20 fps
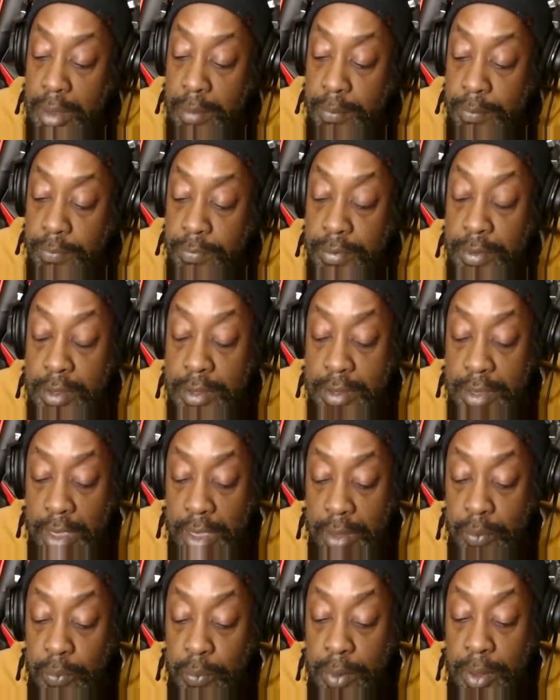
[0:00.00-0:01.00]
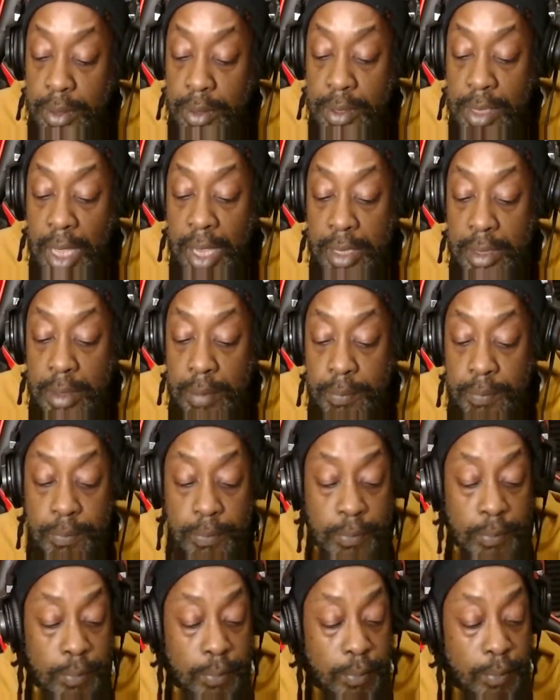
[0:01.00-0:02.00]
to decide what the item
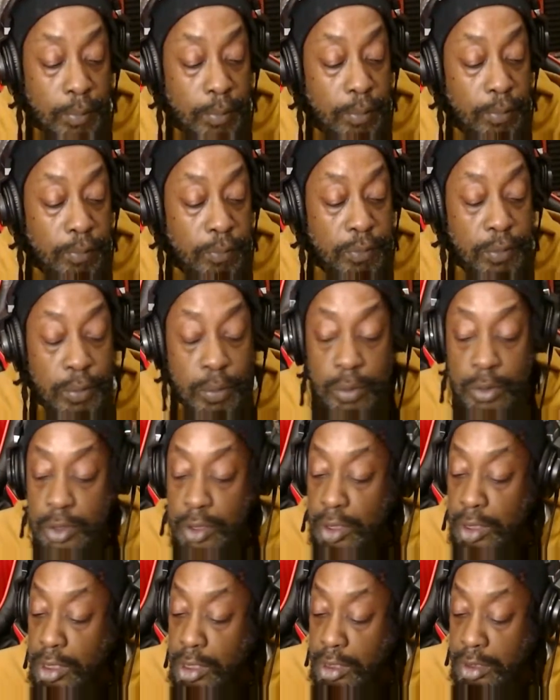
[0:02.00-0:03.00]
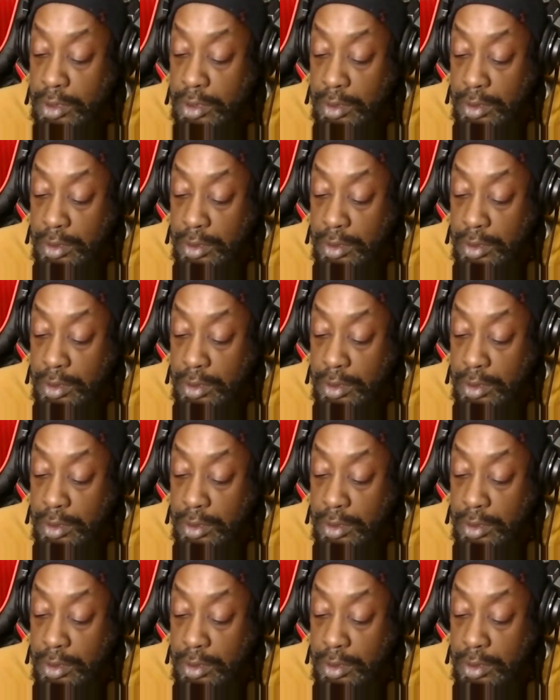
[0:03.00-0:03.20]
future is.